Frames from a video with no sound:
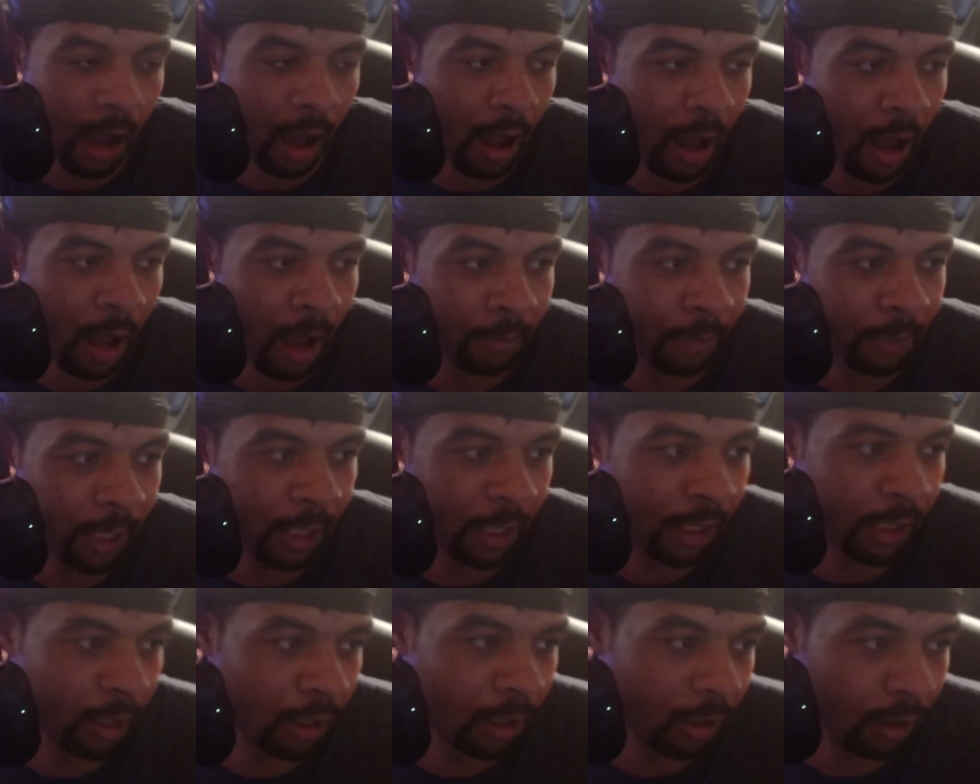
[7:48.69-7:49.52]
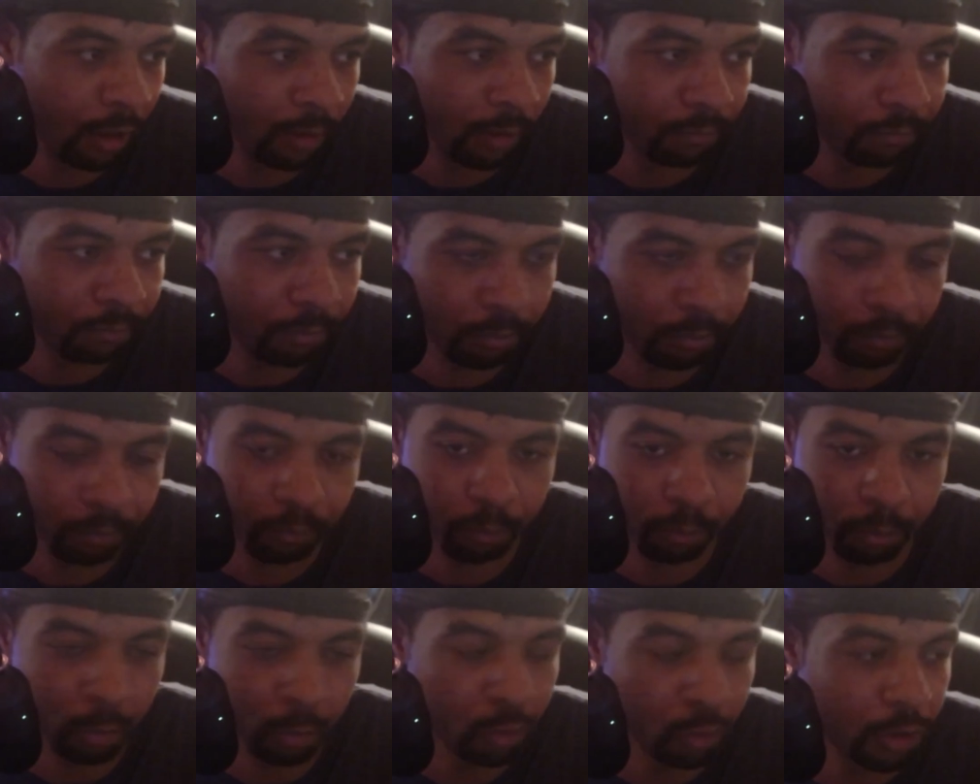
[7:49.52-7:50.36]
I'm getting a
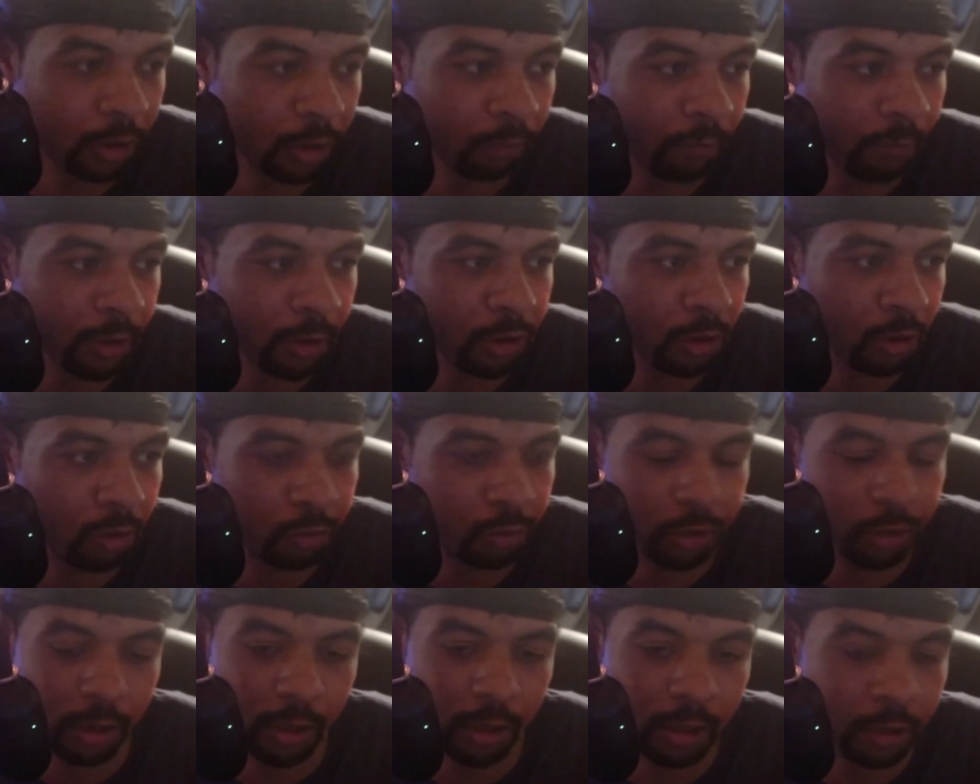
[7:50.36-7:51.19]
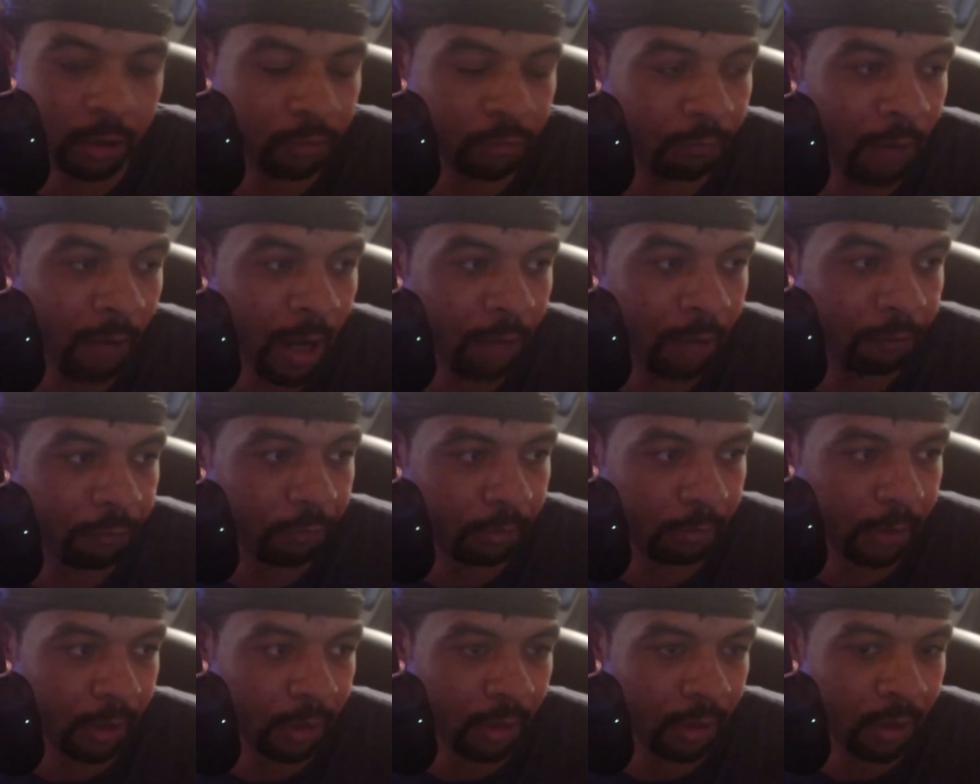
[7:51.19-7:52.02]
boost in resolution. It's fine for
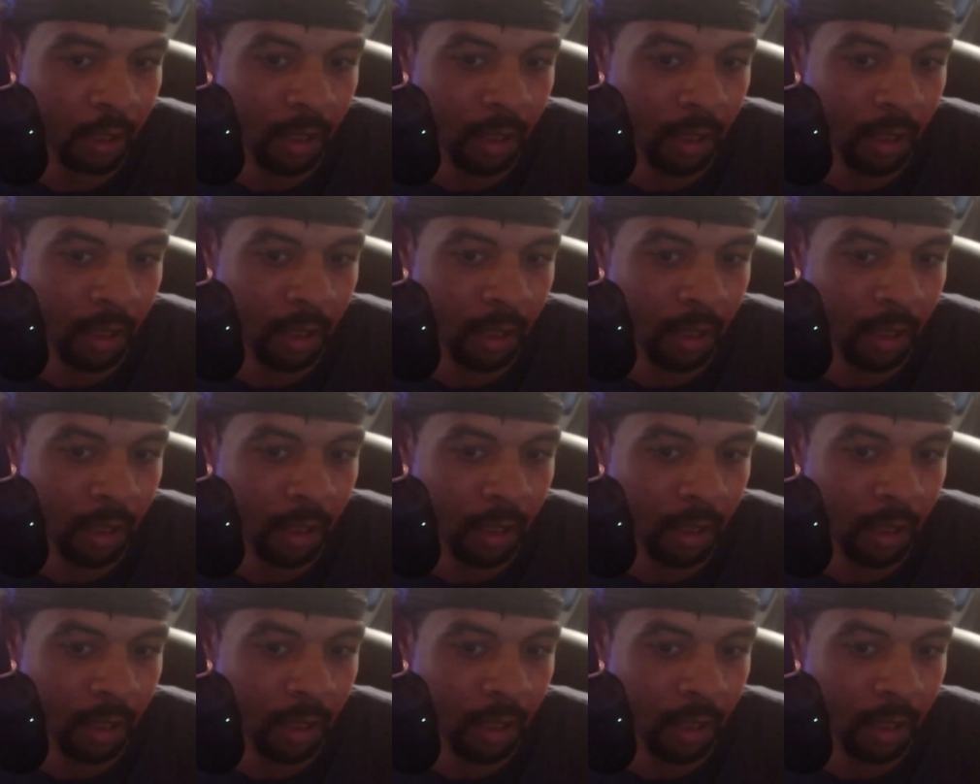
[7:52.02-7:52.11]
me.